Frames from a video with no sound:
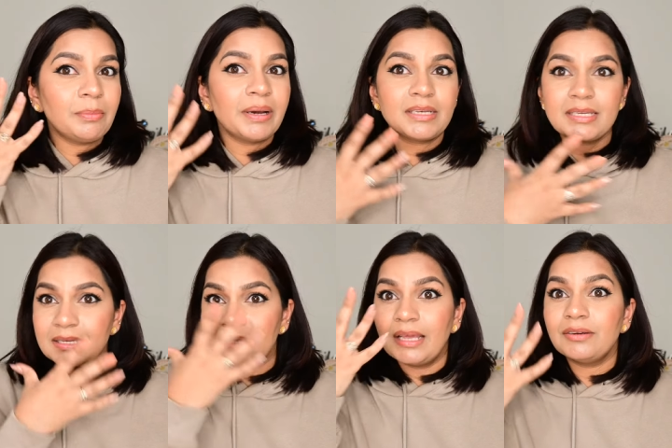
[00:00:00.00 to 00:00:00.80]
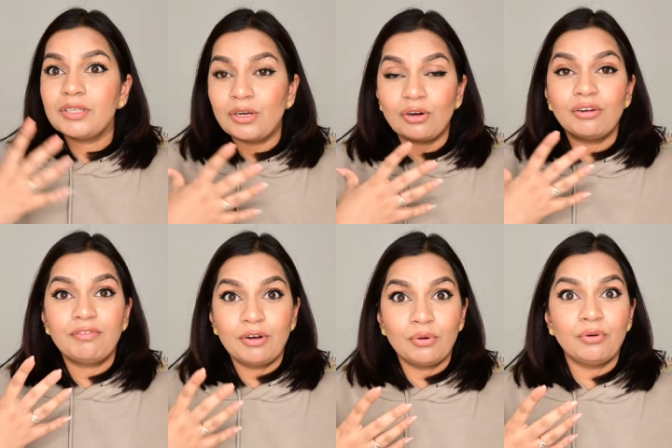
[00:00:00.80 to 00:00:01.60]
but there is a lot of
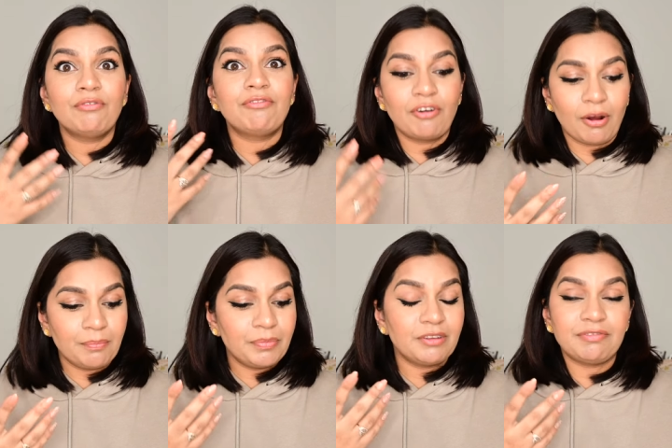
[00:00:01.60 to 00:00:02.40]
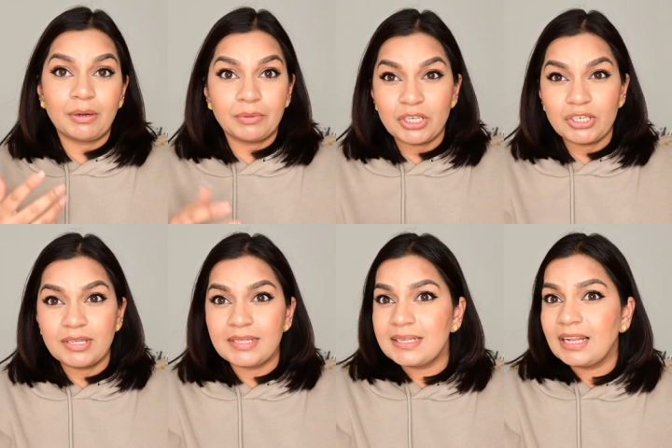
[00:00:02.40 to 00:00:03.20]
glow from the foundation
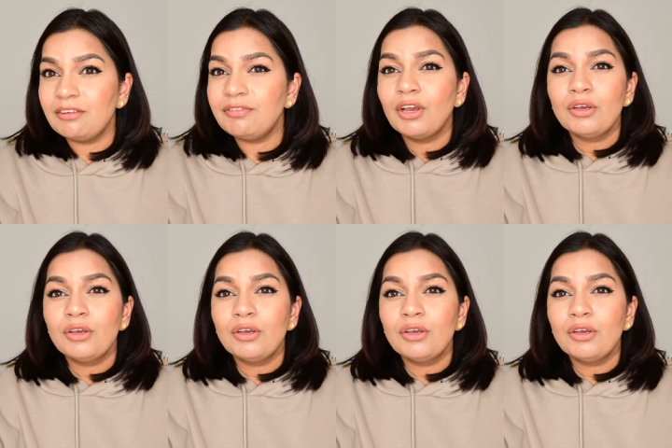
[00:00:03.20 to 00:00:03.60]
itself.